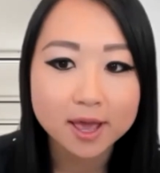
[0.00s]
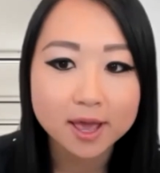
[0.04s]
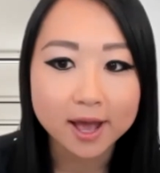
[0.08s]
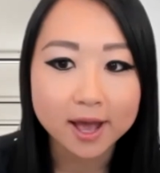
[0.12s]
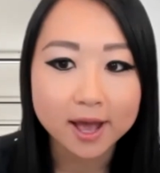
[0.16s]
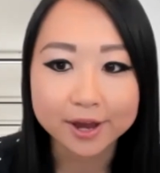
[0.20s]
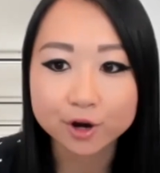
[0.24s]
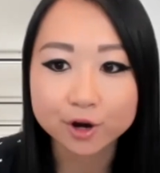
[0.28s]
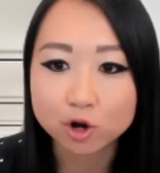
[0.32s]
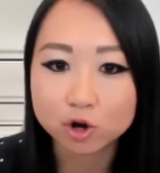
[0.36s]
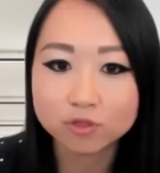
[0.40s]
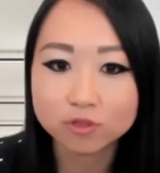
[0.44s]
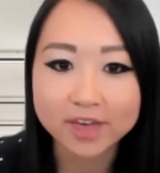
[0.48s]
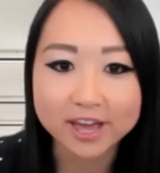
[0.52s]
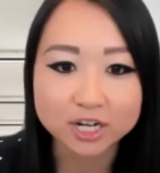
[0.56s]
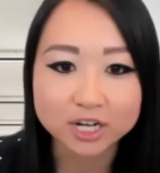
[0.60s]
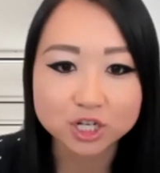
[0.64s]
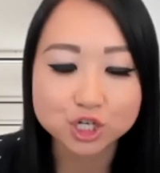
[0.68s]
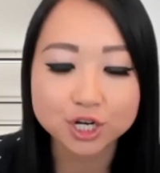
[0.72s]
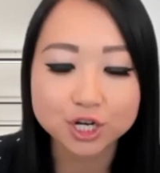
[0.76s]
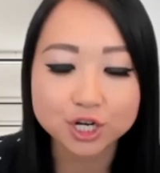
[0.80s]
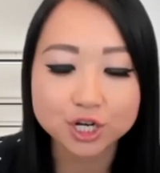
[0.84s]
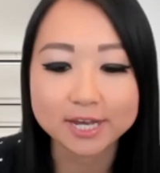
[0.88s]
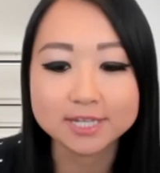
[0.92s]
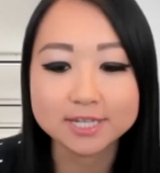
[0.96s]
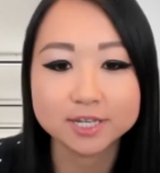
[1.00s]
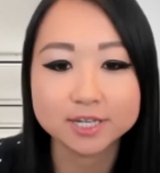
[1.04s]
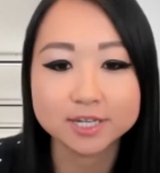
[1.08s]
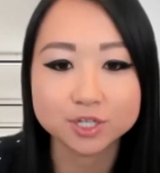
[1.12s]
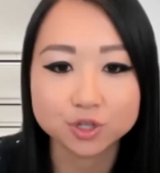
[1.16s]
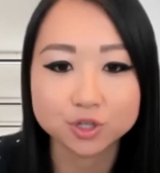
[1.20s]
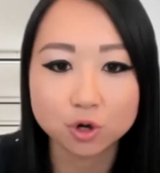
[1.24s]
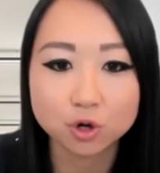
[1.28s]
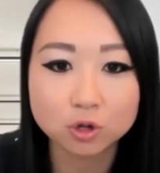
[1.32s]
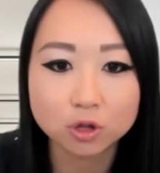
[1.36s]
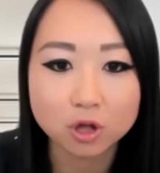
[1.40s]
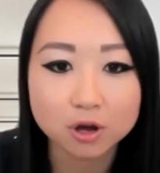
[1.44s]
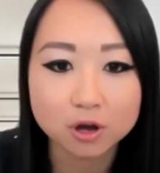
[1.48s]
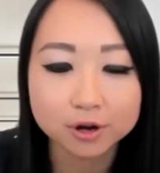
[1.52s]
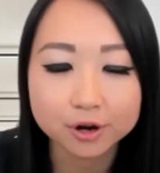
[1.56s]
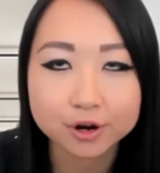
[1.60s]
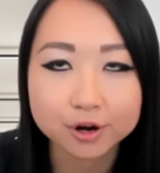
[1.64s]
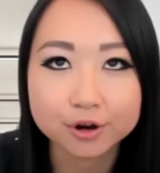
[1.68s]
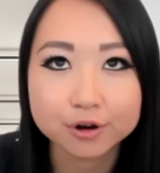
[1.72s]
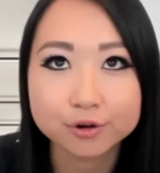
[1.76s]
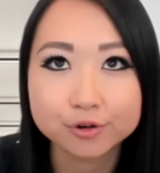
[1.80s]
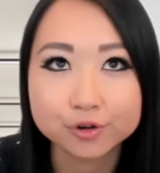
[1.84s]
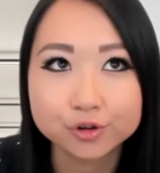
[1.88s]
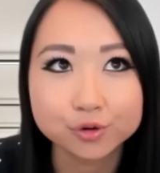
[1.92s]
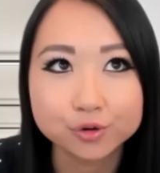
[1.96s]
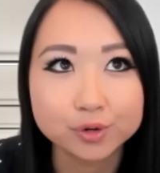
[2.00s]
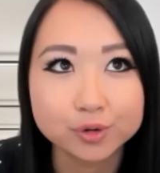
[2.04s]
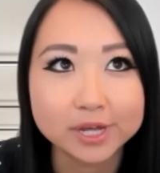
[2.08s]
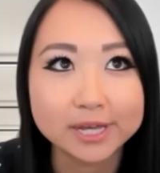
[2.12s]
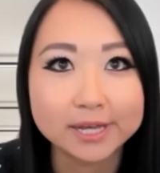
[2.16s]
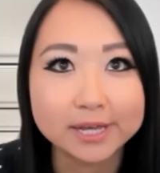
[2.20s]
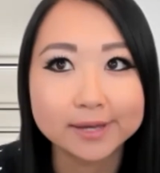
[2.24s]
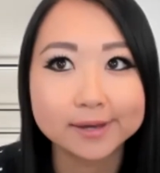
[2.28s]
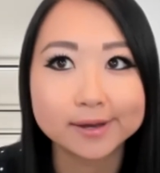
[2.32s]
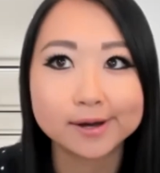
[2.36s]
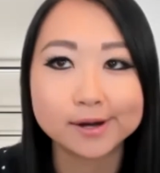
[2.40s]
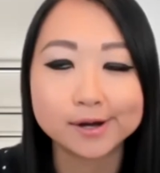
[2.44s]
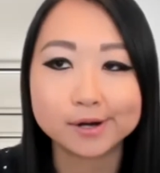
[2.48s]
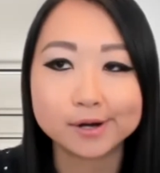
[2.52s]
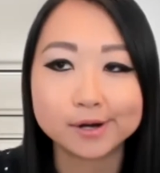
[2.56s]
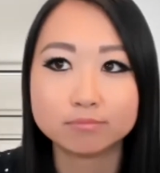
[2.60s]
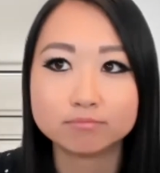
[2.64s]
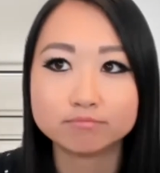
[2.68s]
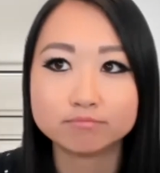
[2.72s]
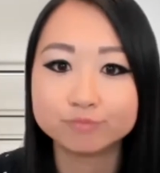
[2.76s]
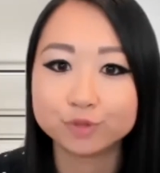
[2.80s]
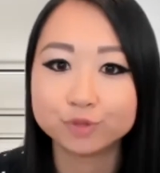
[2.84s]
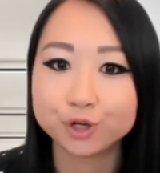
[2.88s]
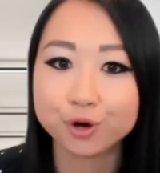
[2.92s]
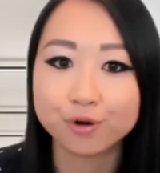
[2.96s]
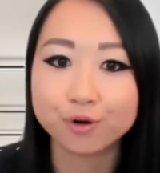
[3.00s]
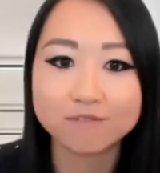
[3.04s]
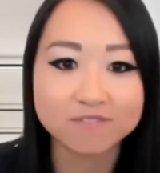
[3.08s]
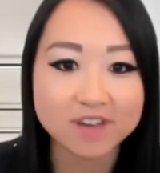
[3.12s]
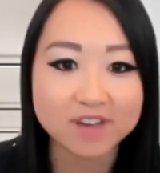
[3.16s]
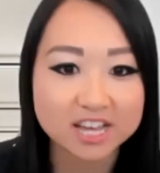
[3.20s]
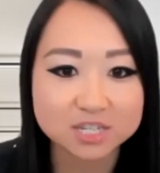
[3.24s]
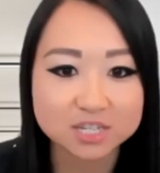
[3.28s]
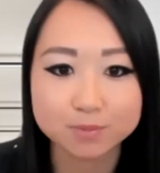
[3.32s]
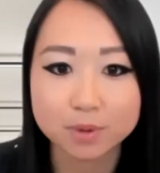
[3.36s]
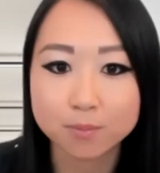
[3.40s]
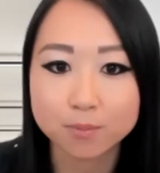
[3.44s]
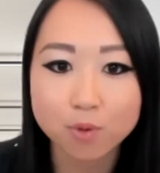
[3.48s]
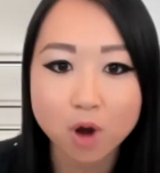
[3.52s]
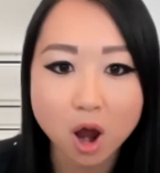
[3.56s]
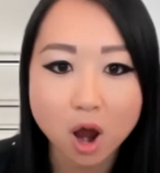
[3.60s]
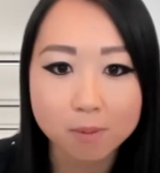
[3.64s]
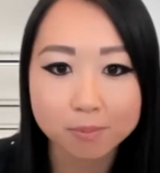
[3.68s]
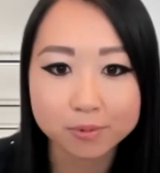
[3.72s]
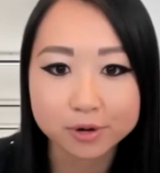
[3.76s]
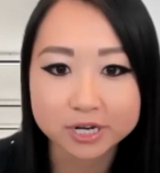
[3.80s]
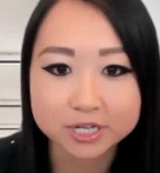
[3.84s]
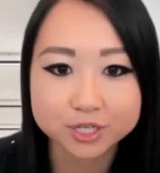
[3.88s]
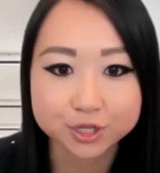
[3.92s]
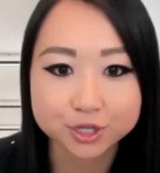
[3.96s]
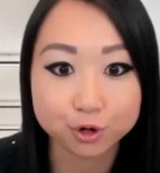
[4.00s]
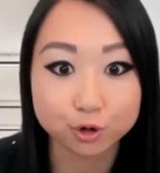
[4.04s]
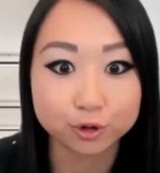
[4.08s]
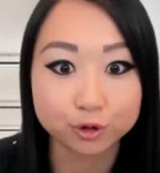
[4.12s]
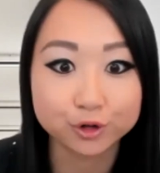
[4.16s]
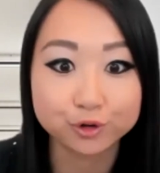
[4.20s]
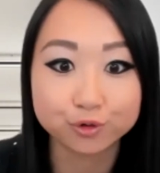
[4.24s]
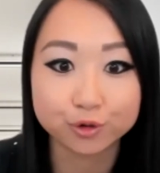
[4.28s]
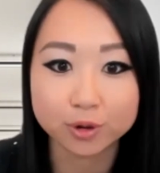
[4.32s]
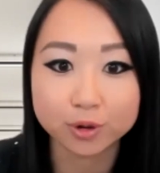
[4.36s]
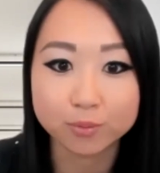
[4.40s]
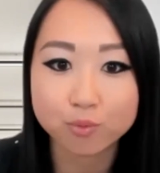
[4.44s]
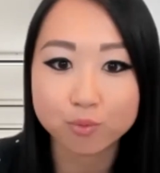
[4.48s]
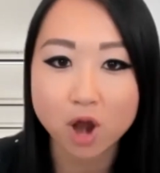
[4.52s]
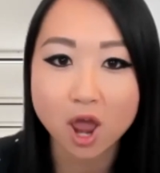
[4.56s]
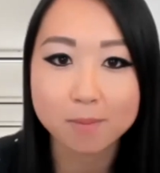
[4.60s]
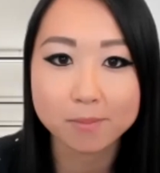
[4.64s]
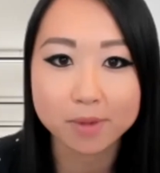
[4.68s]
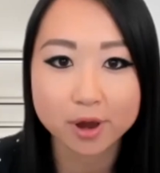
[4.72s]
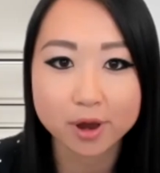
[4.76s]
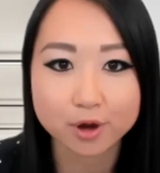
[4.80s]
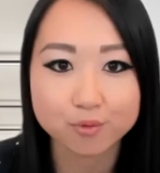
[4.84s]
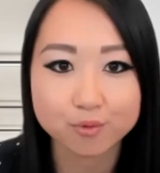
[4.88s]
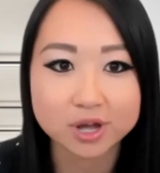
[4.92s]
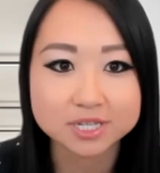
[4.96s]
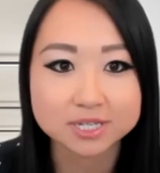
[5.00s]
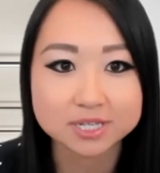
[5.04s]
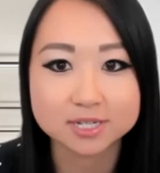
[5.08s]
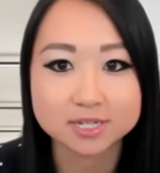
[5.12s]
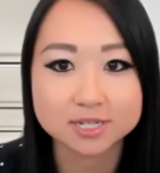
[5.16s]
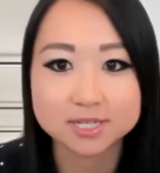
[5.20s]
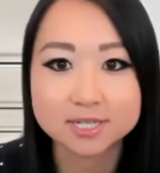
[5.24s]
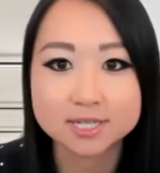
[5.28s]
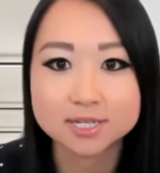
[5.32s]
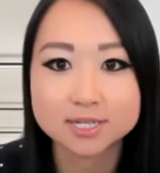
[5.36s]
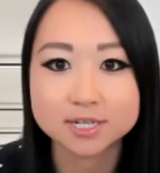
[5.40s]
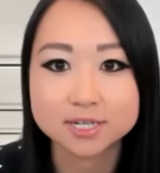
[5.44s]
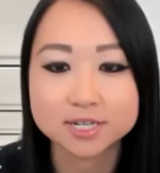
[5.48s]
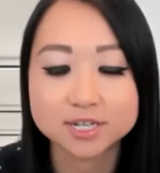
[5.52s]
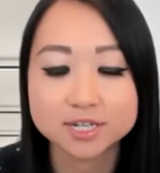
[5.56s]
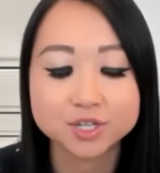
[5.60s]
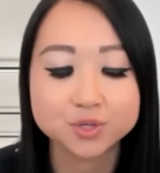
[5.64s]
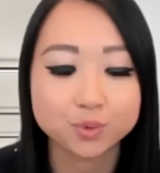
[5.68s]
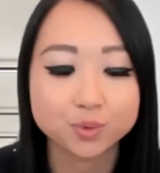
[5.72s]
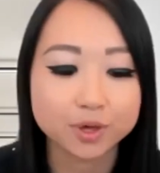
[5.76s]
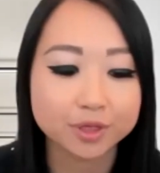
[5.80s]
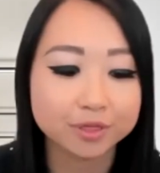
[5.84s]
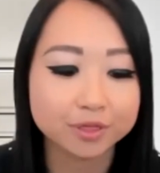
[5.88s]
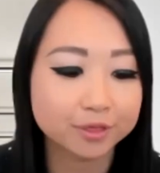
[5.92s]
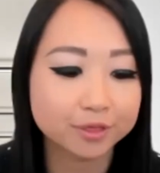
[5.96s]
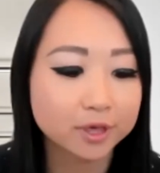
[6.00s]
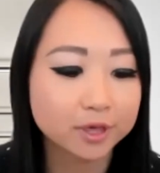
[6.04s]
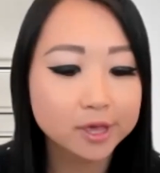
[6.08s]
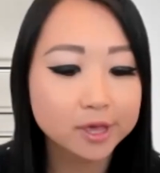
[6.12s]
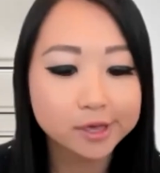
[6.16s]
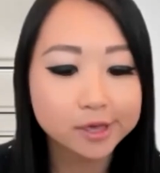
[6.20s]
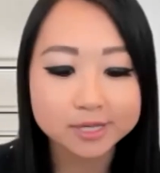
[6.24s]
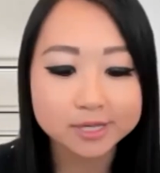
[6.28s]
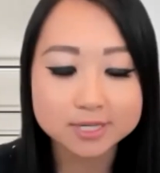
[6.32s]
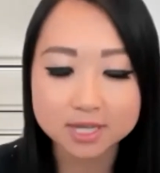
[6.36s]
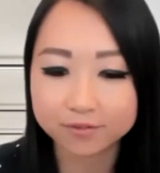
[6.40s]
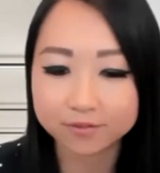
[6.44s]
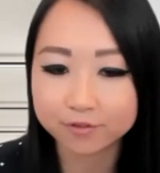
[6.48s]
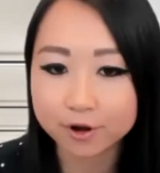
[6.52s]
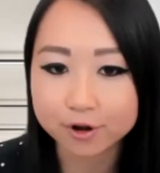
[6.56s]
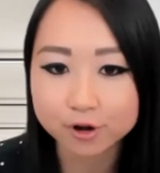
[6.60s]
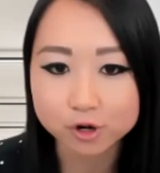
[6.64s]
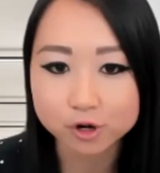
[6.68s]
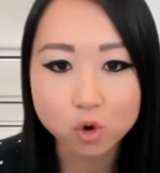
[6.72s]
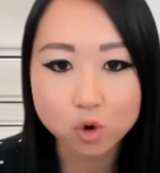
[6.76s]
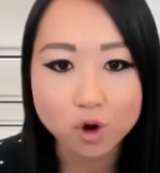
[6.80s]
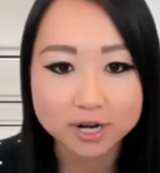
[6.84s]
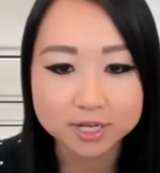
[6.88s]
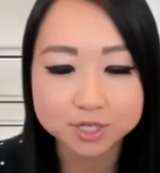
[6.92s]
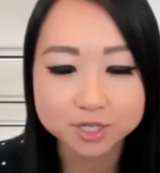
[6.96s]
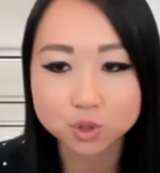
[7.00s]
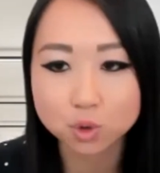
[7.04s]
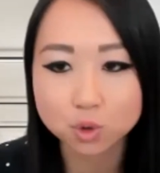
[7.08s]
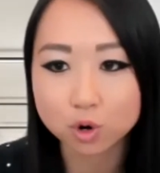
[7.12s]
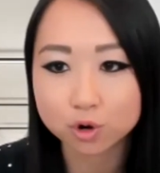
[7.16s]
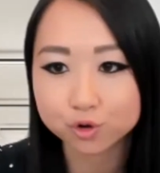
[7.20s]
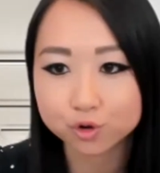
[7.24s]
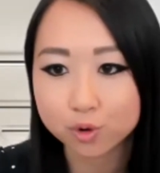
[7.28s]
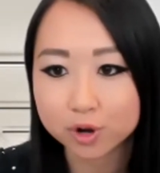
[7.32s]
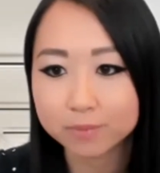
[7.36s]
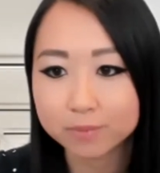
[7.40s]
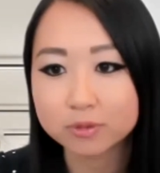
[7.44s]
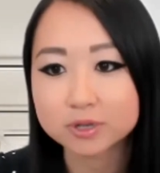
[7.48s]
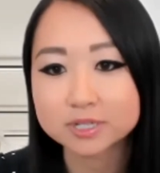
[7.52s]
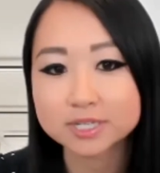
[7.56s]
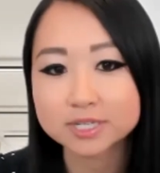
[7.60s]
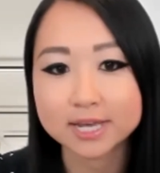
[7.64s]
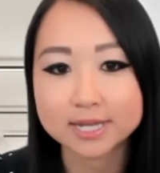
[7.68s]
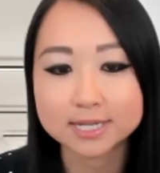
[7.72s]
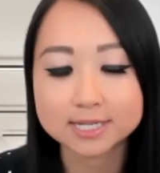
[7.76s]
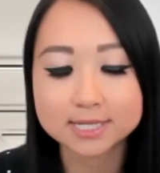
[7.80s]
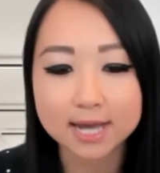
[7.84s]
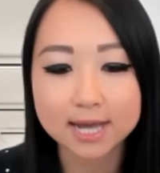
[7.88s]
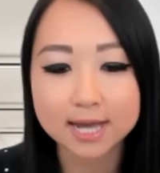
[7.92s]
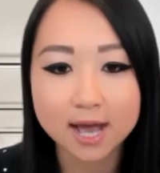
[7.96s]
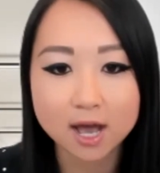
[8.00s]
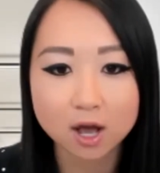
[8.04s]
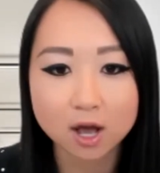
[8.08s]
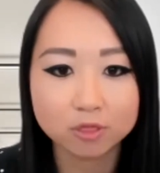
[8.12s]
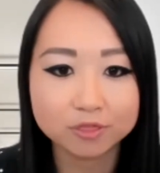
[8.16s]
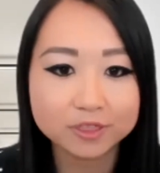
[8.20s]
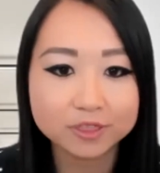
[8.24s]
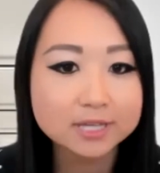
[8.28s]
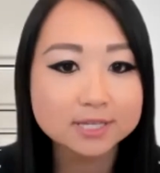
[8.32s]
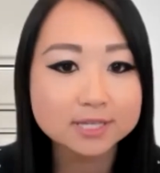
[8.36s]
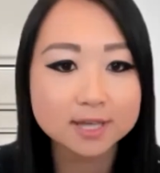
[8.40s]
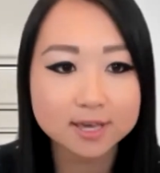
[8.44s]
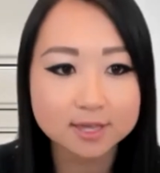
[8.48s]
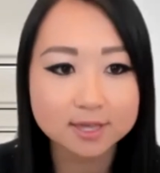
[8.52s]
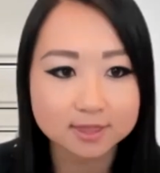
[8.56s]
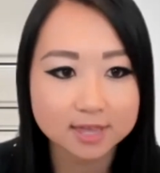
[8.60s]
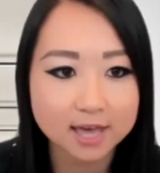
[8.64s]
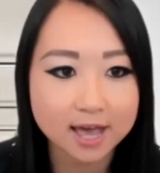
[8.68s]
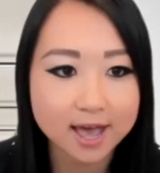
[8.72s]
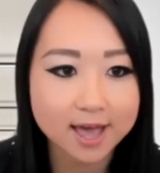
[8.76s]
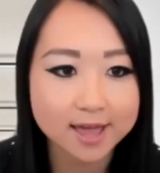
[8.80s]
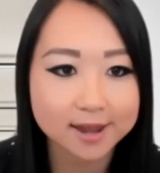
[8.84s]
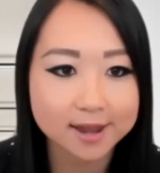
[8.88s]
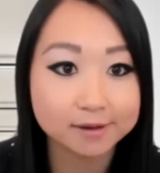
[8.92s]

I heard that Chase is no longer doing you know, investment properties. They're only doing primary residences with 700 credit score, 20% down, things like that.